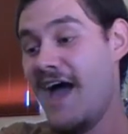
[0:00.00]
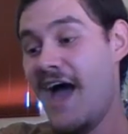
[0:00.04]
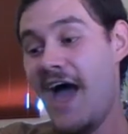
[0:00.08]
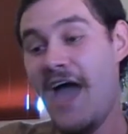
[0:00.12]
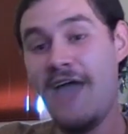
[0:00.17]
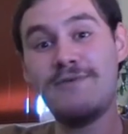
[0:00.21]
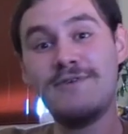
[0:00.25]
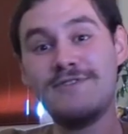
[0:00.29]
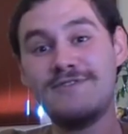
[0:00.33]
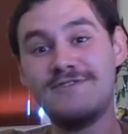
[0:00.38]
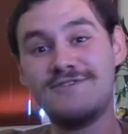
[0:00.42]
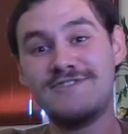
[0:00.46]

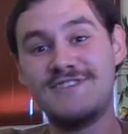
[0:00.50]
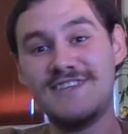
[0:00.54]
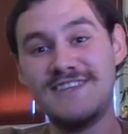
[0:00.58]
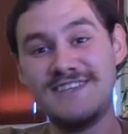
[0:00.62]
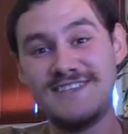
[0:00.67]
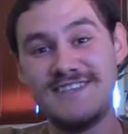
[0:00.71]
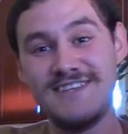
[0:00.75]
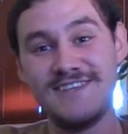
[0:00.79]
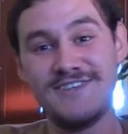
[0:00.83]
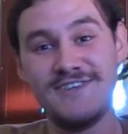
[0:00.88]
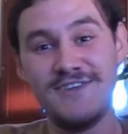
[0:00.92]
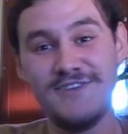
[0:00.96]
I want to see
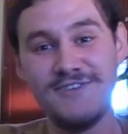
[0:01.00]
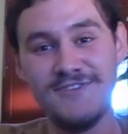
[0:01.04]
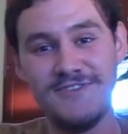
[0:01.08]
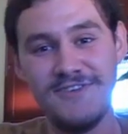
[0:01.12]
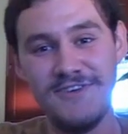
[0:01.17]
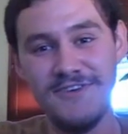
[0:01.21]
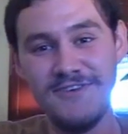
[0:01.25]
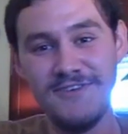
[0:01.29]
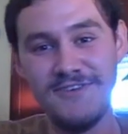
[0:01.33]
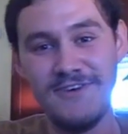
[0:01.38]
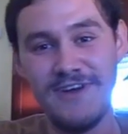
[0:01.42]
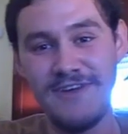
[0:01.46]
season
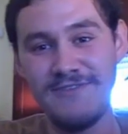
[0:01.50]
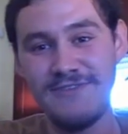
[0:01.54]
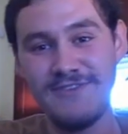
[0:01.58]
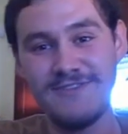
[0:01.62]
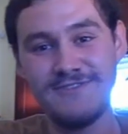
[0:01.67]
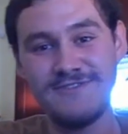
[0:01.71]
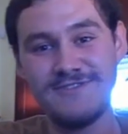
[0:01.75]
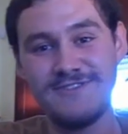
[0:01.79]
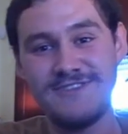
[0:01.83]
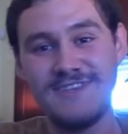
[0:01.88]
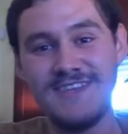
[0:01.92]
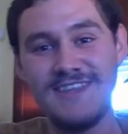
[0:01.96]
2. I want
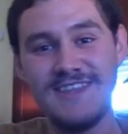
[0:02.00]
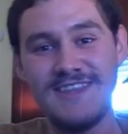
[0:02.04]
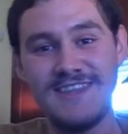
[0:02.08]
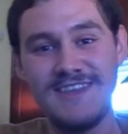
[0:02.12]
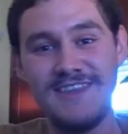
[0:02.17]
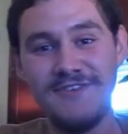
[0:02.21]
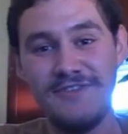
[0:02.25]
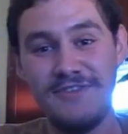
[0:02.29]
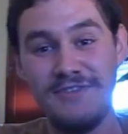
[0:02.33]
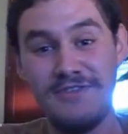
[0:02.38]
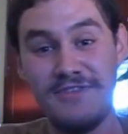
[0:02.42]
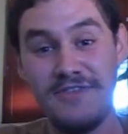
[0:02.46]
to see the
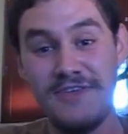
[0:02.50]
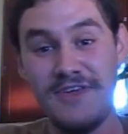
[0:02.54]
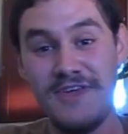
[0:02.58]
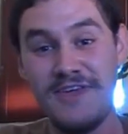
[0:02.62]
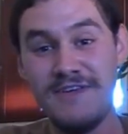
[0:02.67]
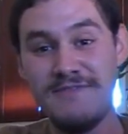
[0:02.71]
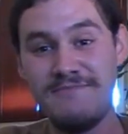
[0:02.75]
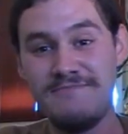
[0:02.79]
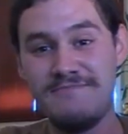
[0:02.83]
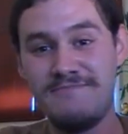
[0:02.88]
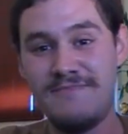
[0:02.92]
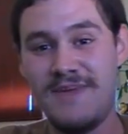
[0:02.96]
new
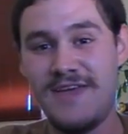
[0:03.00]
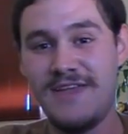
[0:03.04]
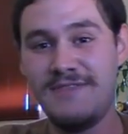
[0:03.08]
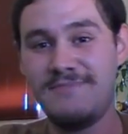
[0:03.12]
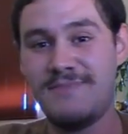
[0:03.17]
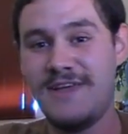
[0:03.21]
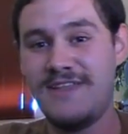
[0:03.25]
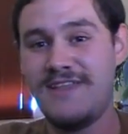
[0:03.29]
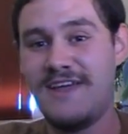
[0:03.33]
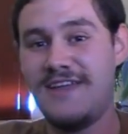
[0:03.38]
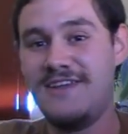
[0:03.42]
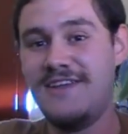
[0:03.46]
theme made
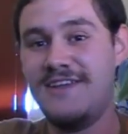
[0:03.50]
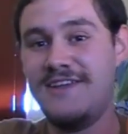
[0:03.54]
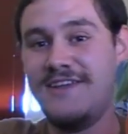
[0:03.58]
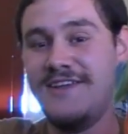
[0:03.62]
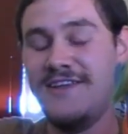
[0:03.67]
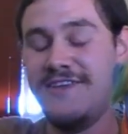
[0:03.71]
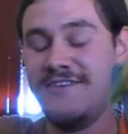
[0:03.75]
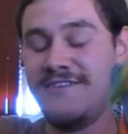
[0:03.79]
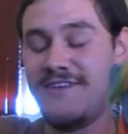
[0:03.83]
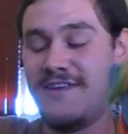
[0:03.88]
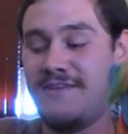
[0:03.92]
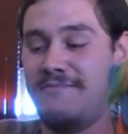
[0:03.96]
by Daniel
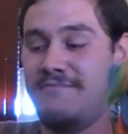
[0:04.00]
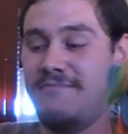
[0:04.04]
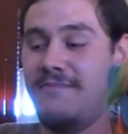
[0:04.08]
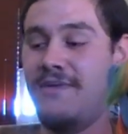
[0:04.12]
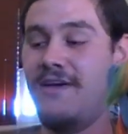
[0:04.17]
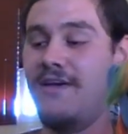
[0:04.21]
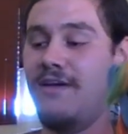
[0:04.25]
Ingram.